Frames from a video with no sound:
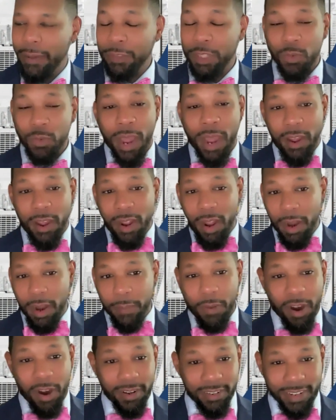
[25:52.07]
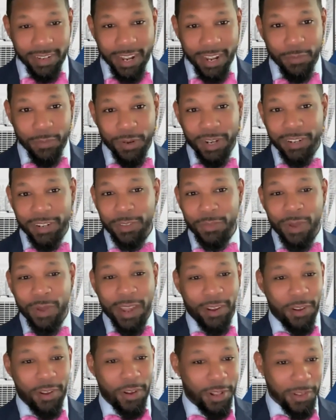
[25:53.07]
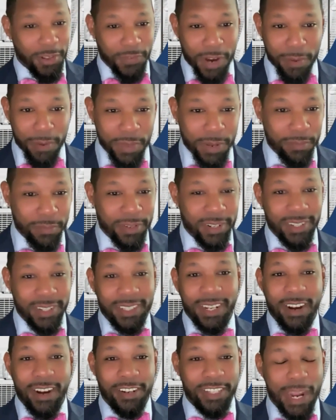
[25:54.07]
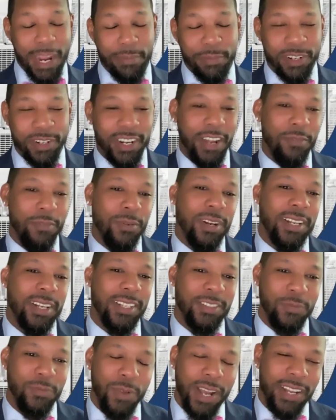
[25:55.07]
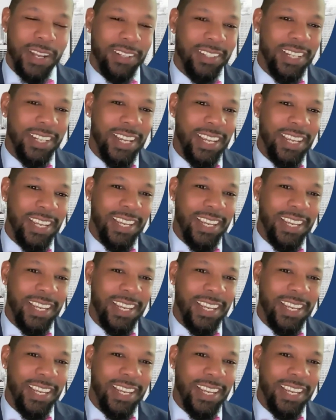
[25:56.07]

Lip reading: throughout our partner network, throughout all of our members and our chapter network as well,